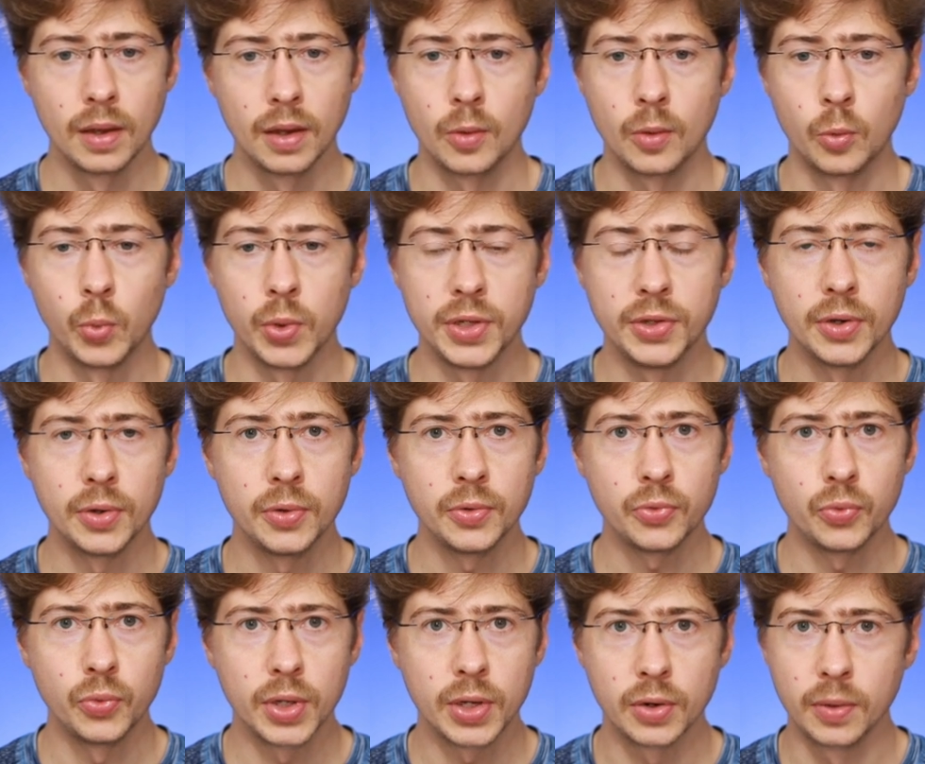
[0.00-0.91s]
We don't
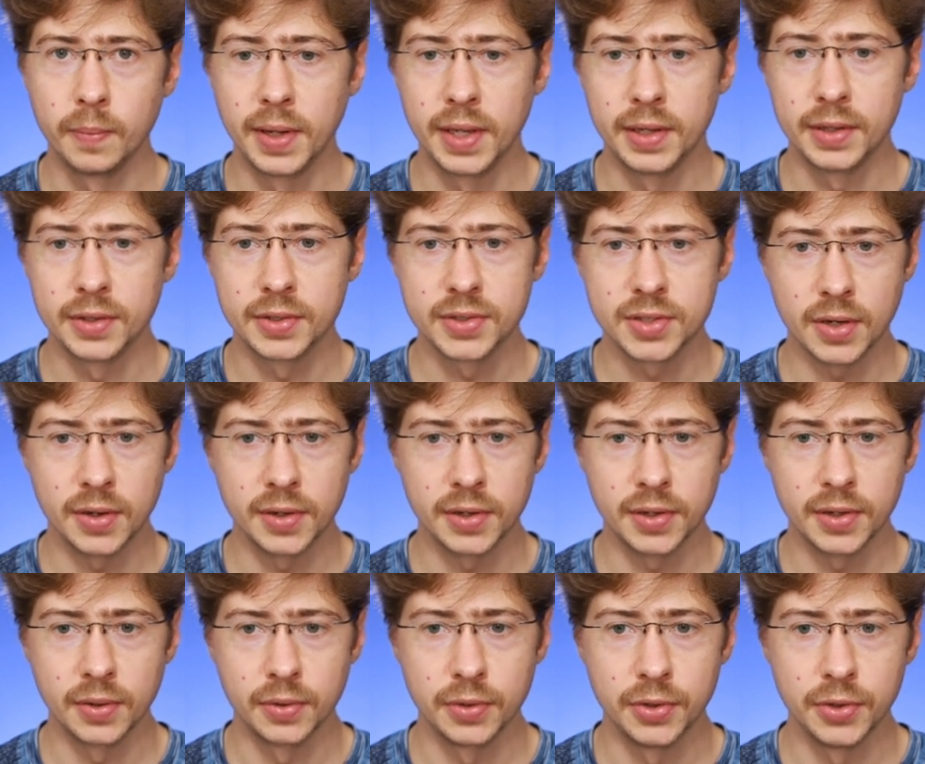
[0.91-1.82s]
recommend
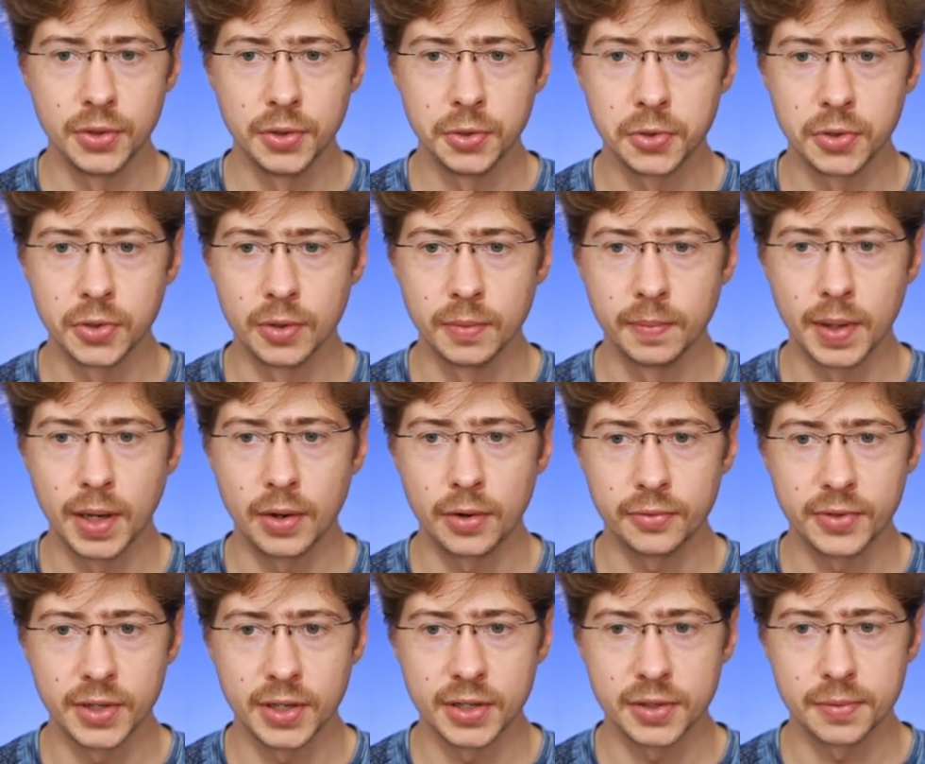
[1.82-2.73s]
starting on YouTube out
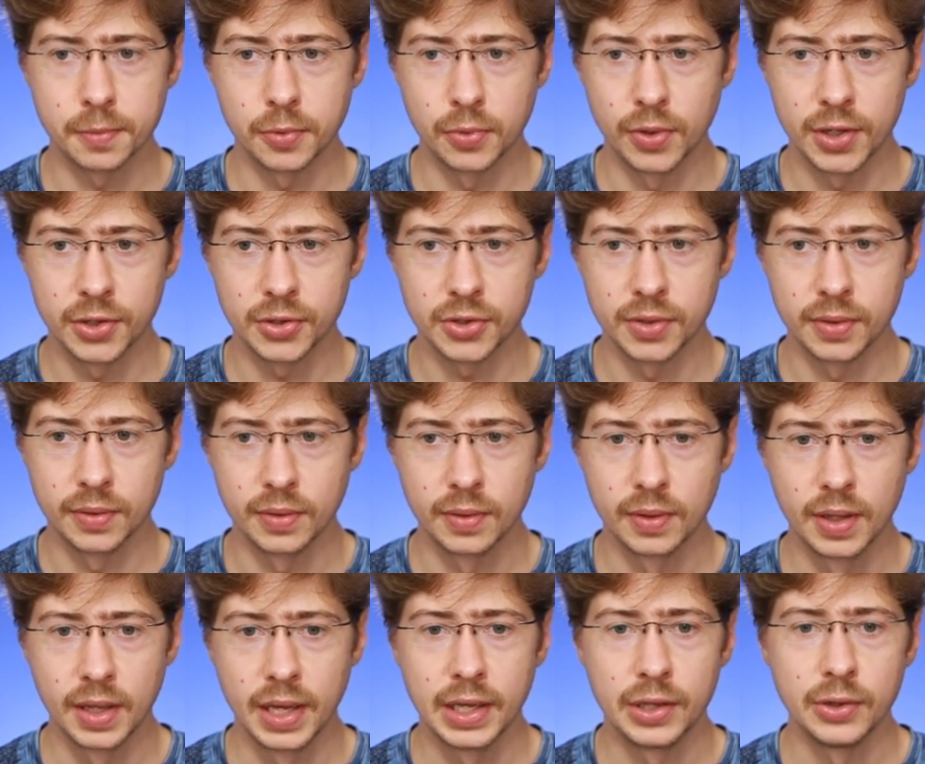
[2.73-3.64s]
of desperation.
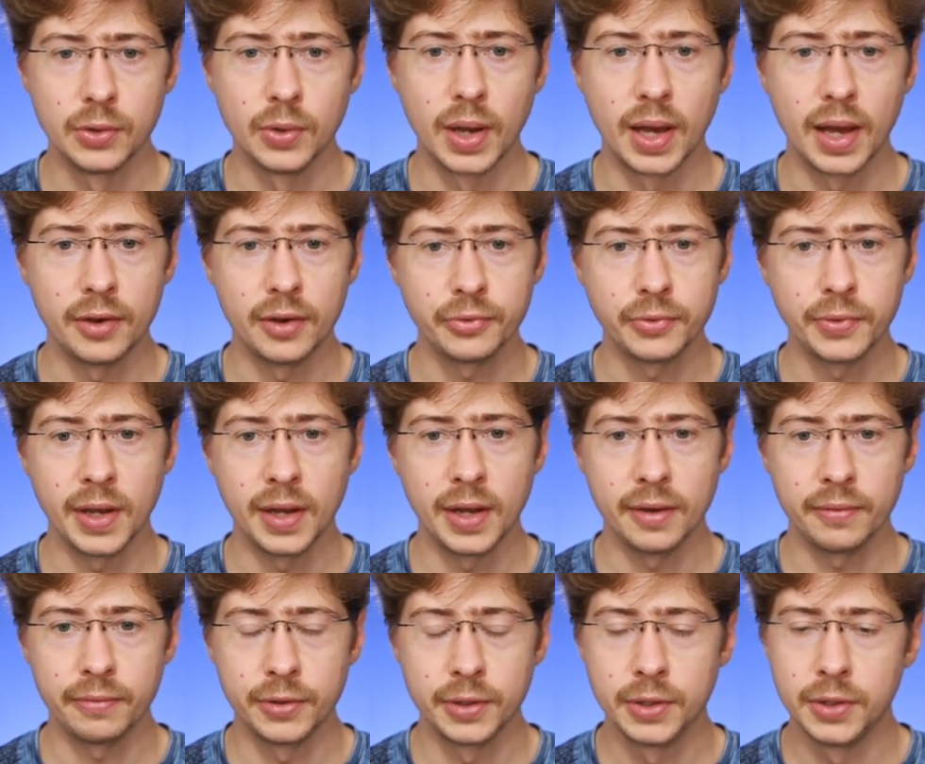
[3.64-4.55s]
You have to
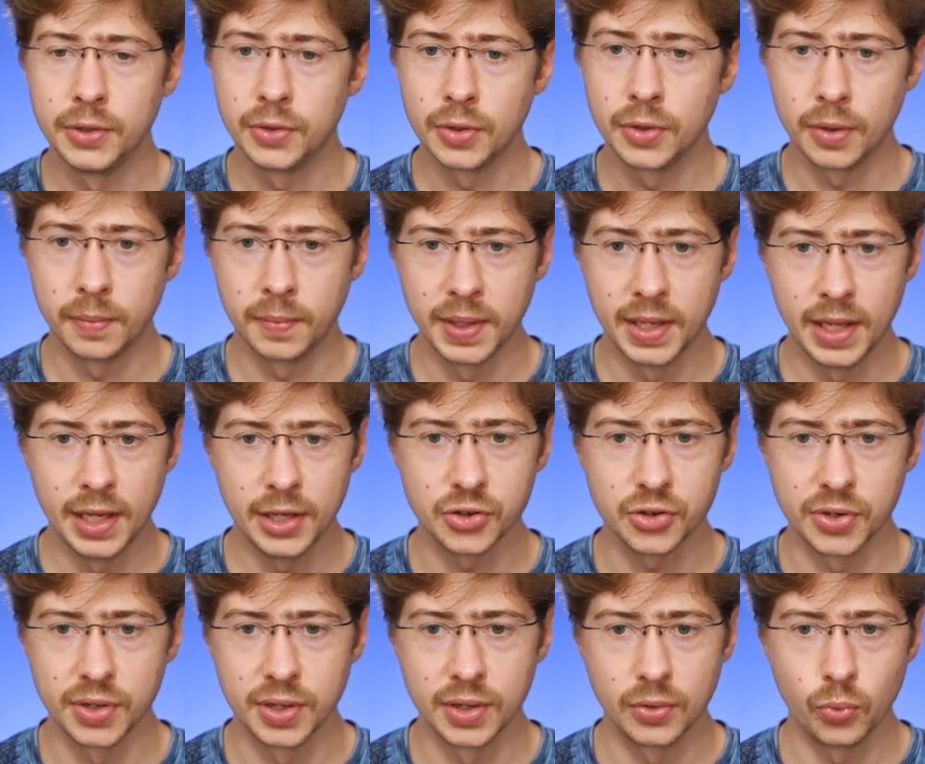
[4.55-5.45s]
have the
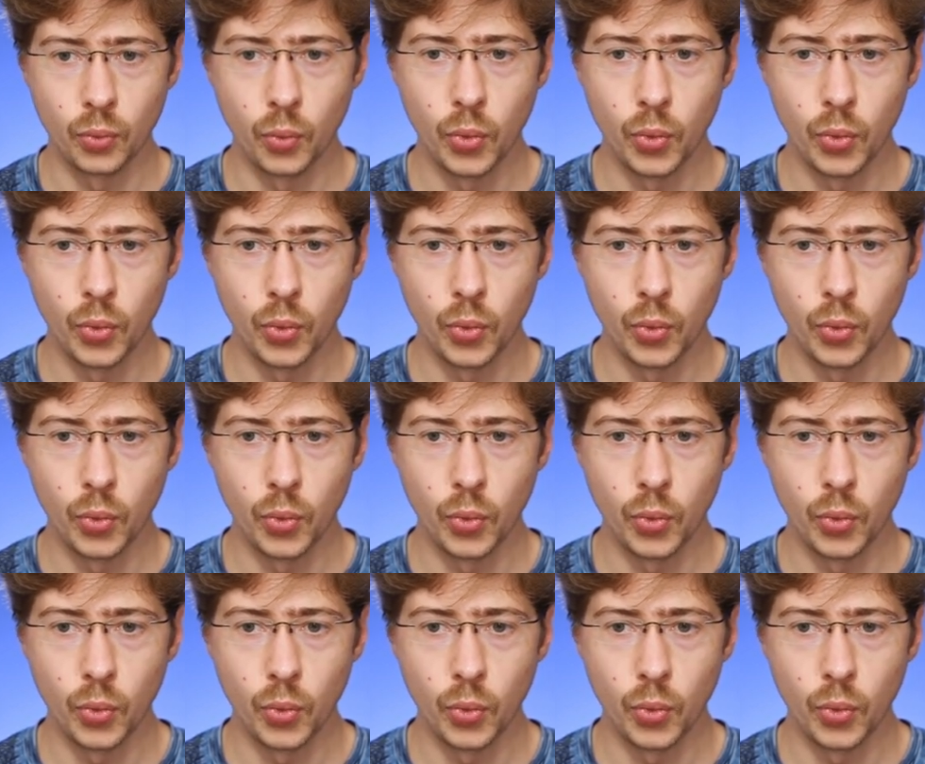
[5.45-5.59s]
determination and